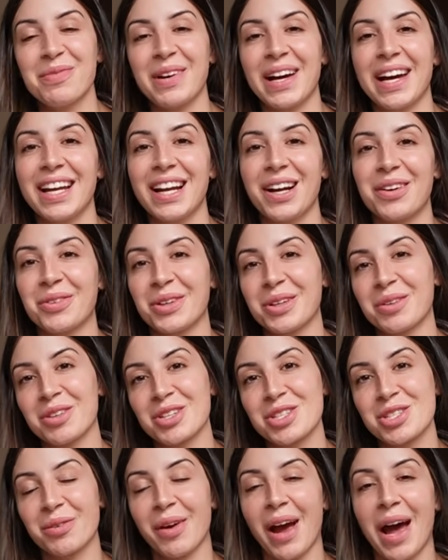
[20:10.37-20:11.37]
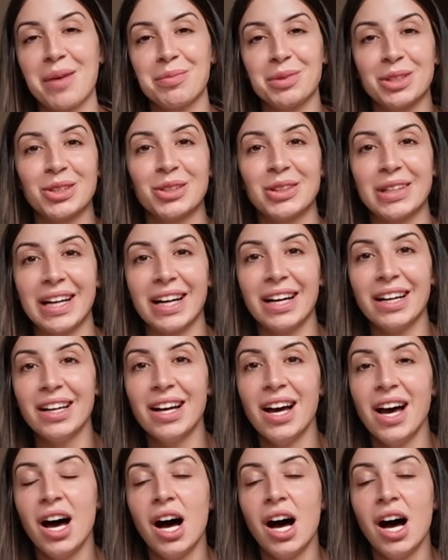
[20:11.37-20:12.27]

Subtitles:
but I want to wish you a happy new year.